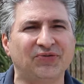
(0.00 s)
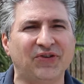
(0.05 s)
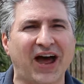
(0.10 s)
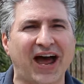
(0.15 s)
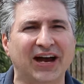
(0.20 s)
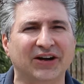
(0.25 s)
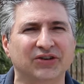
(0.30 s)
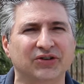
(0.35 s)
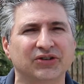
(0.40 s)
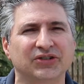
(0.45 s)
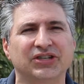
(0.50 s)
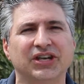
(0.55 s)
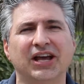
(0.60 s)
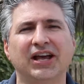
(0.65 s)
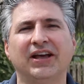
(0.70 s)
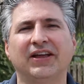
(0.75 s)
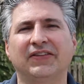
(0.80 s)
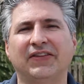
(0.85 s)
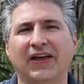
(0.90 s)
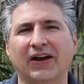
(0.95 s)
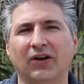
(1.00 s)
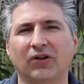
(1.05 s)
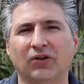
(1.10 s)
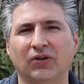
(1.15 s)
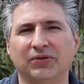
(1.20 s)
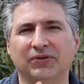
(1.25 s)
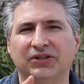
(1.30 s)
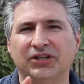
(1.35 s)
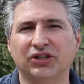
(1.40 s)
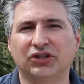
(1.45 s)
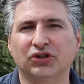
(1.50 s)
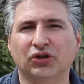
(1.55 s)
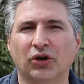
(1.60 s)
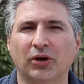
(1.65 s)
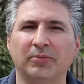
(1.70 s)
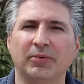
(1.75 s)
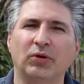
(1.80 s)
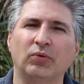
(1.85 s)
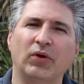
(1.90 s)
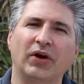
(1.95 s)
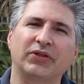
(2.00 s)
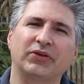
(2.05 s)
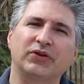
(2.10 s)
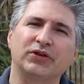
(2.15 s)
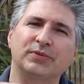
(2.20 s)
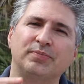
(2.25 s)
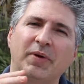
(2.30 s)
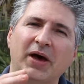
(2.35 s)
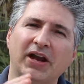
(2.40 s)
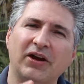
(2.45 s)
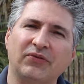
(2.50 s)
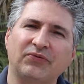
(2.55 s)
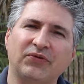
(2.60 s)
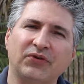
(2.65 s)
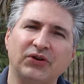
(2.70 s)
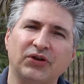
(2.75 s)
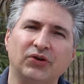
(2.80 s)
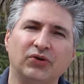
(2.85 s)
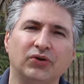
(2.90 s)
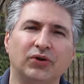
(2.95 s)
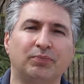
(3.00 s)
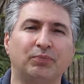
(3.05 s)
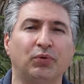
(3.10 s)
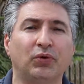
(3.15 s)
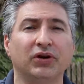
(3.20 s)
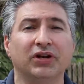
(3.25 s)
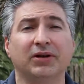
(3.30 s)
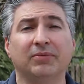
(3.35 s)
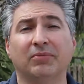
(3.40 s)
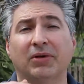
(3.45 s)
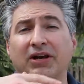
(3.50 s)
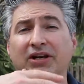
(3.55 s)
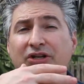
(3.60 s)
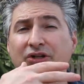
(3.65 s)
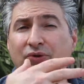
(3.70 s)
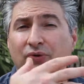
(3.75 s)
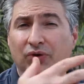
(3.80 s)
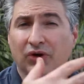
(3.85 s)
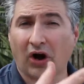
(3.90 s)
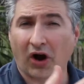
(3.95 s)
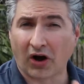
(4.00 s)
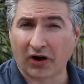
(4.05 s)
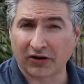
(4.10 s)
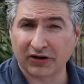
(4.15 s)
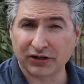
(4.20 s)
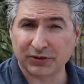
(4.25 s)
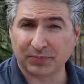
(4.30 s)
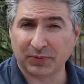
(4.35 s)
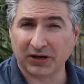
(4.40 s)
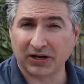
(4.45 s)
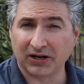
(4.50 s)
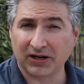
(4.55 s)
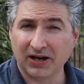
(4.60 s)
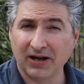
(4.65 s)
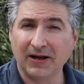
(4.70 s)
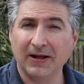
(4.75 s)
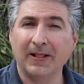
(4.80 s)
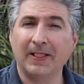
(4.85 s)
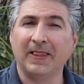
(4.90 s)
factors that'll determine whether it's better for you to put in money to an RSP,